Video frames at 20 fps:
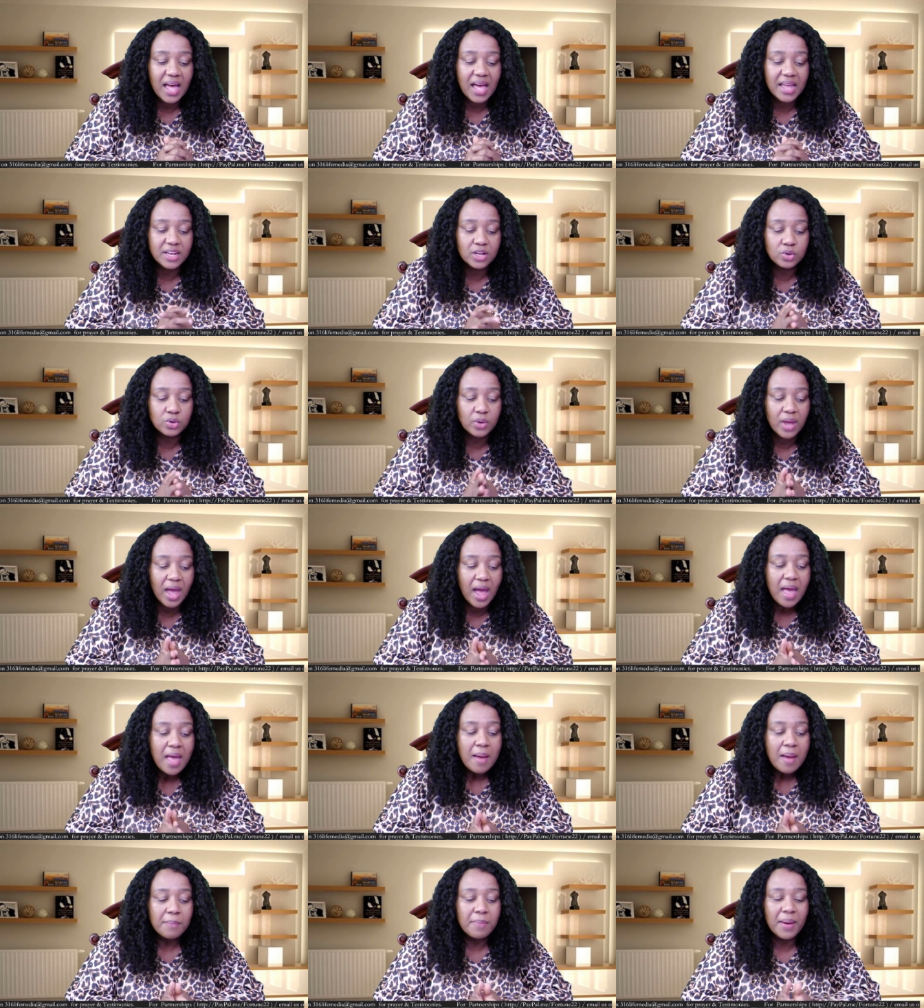Hallelujah.
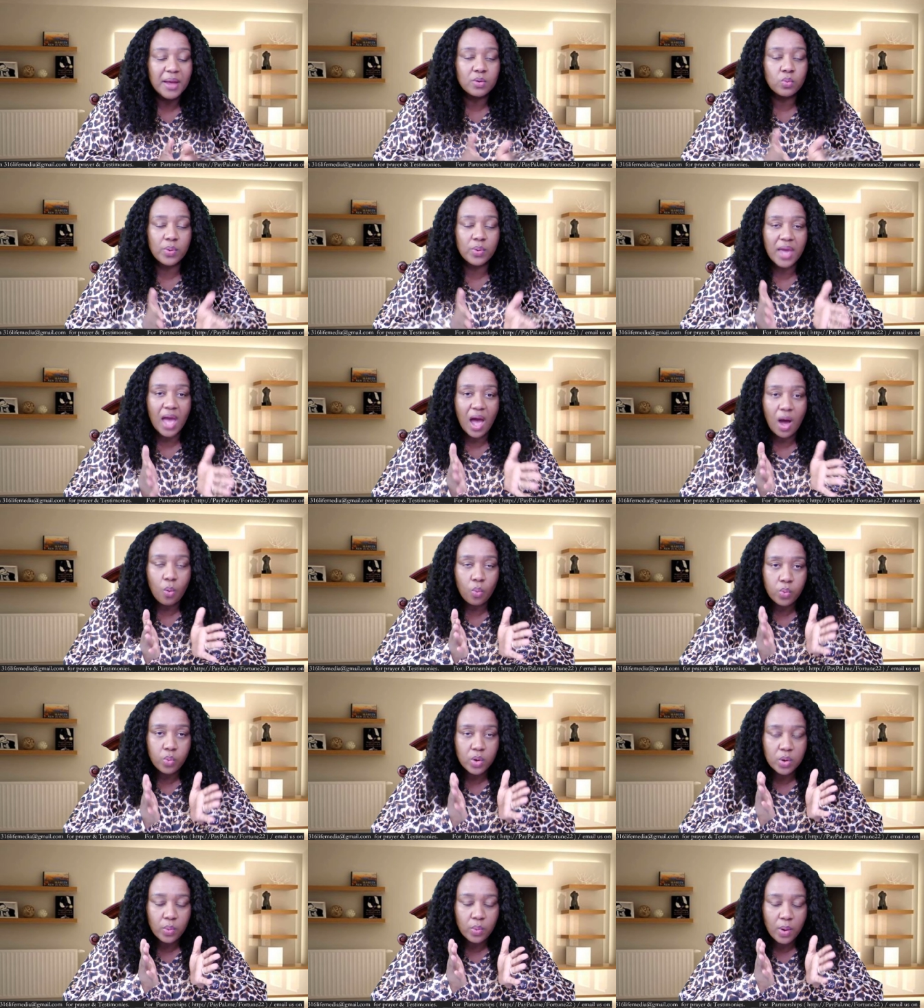But we are
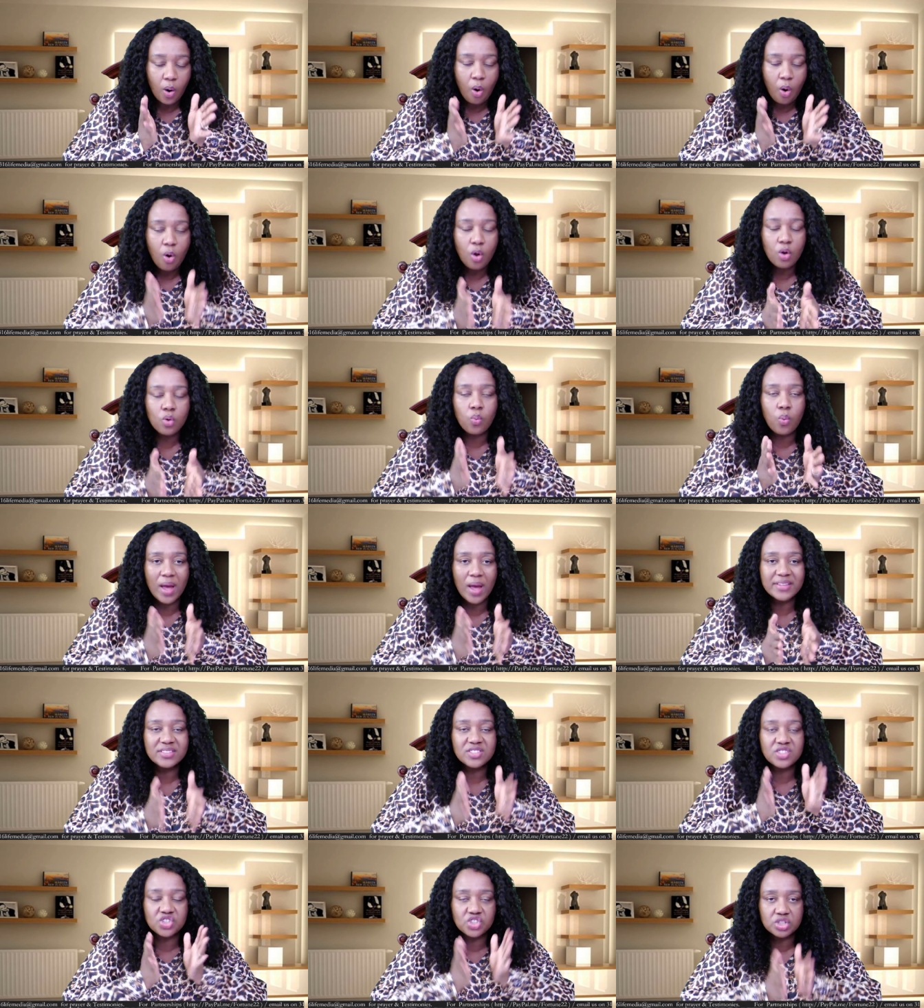we were all
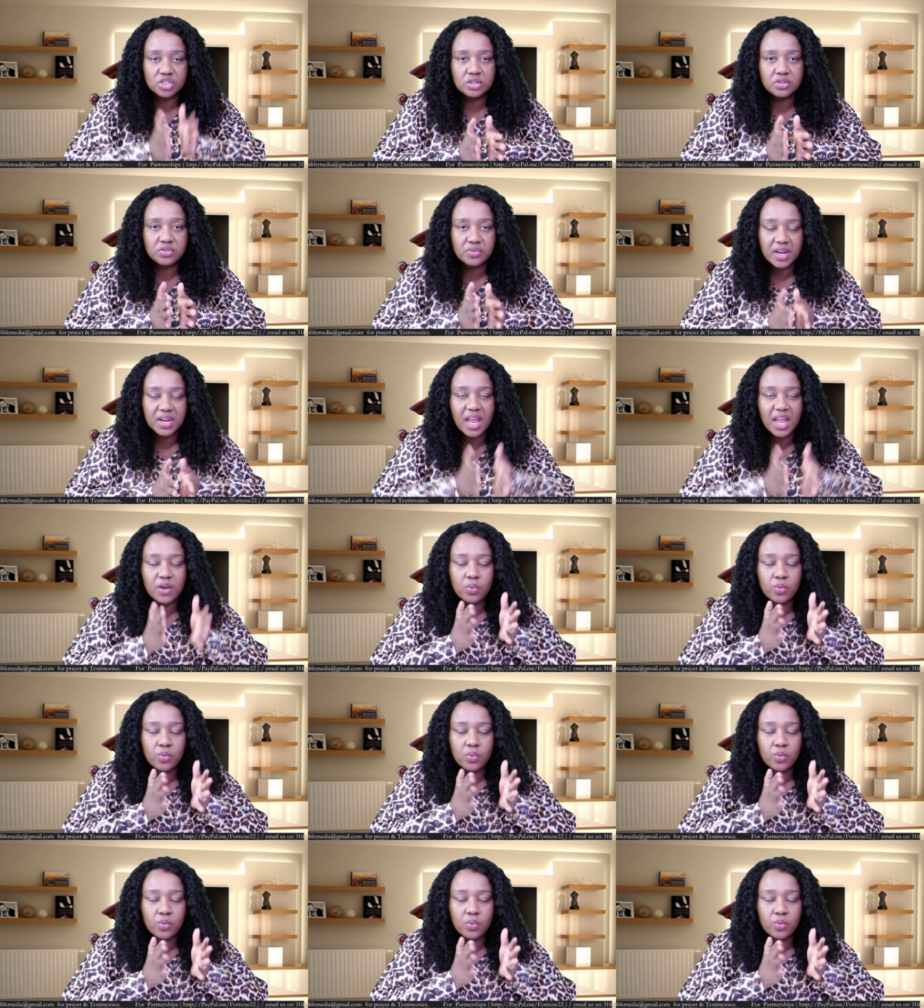once children,